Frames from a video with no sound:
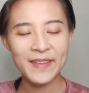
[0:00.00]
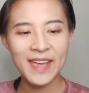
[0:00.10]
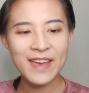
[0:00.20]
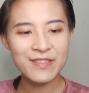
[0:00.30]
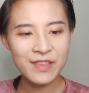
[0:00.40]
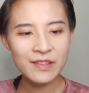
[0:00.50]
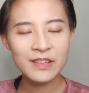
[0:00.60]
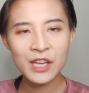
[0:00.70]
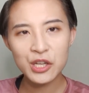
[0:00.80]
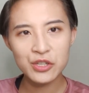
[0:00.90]
And then
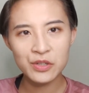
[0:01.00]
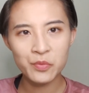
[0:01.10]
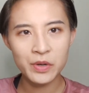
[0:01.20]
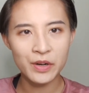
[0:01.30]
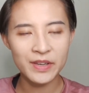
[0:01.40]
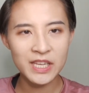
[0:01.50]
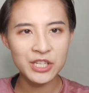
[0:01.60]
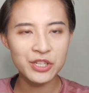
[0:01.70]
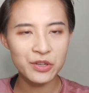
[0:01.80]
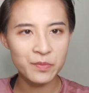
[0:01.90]
Hedgehog will
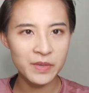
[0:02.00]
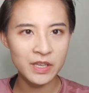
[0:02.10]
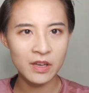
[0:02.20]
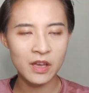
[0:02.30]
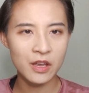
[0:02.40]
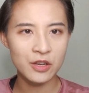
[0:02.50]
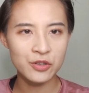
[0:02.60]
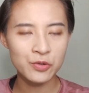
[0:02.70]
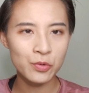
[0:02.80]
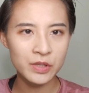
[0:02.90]
issue me a
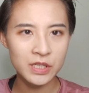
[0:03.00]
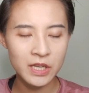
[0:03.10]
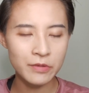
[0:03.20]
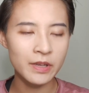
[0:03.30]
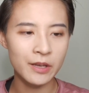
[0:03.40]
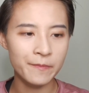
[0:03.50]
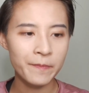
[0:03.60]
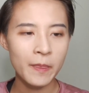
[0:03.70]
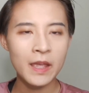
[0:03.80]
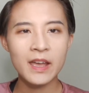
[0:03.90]
short token.
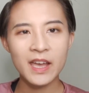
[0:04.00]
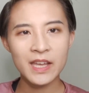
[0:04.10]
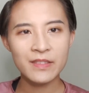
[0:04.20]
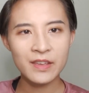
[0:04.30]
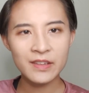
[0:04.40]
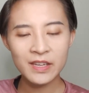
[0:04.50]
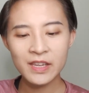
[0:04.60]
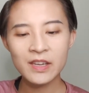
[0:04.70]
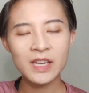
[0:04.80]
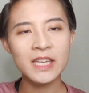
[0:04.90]
And then
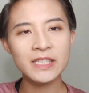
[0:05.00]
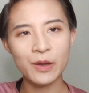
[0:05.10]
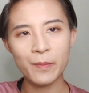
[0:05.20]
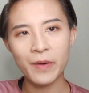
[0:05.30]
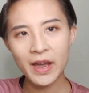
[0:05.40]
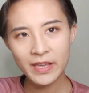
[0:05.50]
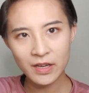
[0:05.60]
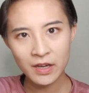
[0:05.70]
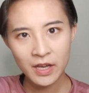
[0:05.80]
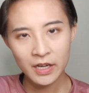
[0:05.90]
here is a
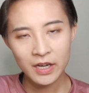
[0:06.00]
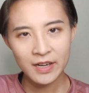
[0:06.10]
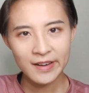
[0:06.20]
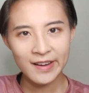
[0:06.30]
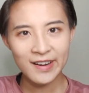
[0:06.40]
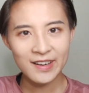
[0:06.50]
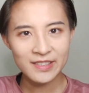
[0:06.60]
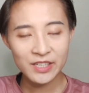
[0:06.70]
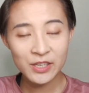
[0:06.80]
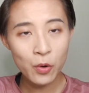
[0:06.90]
buyer.
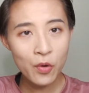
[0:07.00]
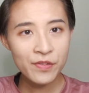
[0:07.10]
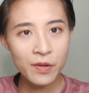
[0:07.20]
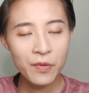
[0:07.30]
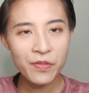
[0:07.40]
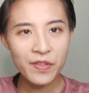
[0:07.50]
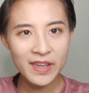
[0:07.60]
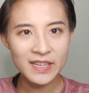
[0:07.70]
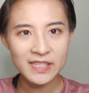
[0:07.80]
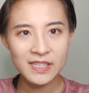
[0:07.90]
He also
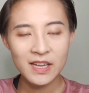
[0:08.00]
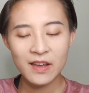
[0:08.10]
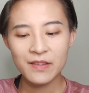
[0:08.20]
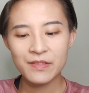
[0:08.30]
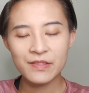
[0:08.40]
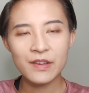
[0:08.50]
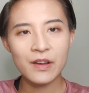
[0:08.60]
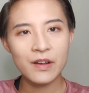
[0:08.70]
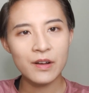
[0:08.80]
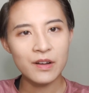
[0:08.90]
thinks
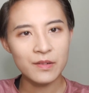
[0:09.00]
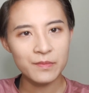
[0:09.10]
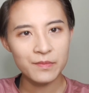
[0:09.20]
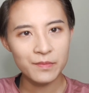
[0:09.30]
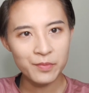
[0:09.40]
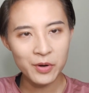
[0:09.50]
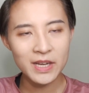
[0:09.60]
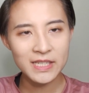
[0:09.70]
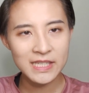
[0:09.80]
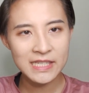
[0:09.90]
the
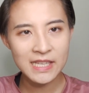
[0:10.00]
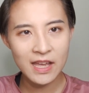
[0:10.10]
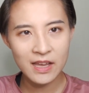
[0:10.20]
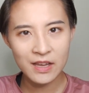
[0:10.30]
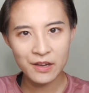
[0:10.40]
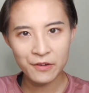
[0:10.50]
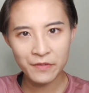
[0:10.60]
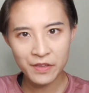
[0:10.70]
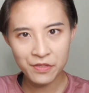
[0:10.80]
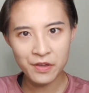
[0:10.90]
price of
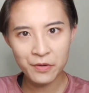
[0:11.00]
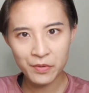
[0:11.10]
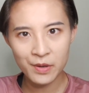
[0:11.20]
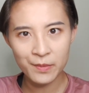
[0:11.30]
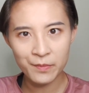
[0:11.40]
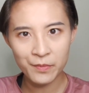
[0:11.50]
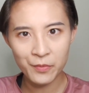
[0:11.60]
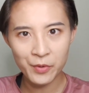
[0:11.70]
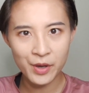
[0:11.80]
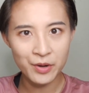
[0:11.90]
Ethereum
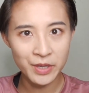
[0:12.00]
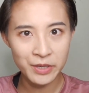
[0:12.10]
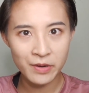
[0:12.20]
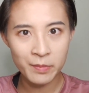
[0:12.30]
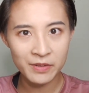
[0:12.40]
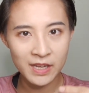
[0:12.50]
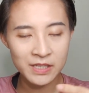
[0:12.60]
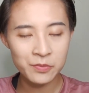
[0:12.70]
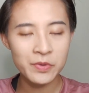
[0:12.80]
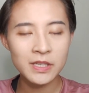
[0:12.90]
will go up
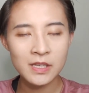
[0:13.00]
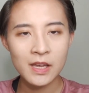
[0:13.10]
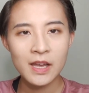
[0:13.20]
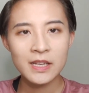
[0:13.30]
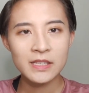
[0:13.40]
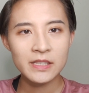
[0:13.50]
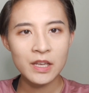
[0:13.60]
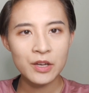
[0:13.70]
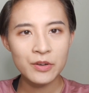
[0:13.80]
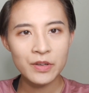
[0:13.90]
next week.
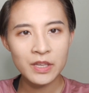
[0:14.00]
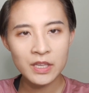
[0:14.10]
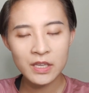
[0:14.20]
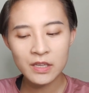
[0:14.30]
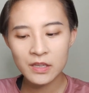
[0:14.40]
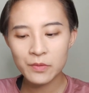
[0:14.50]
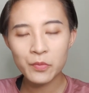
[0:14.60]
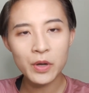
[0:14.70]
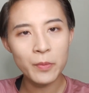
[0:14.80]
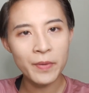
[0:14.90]
So he
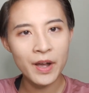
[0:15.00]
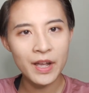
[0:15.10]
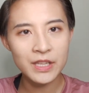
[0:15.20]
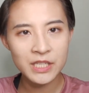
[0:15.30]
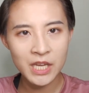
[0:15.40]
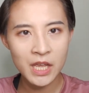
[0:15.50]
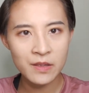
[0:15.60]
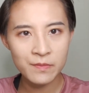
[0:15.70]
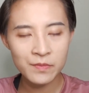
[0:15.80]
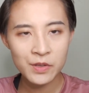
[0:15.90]
will pay
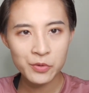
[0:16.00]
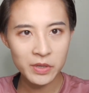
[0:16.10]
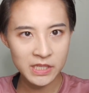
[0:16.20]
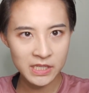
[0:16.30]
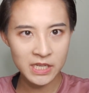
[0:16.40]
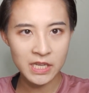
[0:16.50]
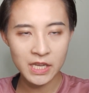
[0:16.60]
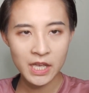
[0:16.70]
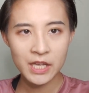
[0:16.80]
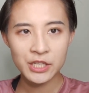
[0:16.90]
10 USD
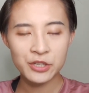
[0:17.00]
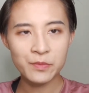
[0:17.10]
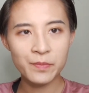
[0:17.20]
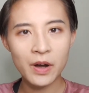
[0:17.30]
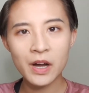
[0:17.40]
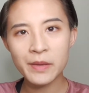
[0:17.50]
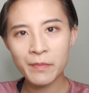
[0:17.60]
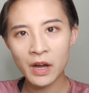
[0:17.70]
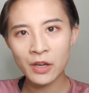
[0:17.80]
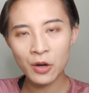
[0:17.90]
to buy
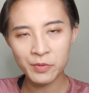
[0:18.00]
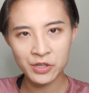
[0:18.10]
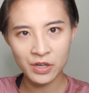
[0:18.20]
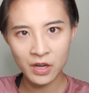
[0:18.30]
my option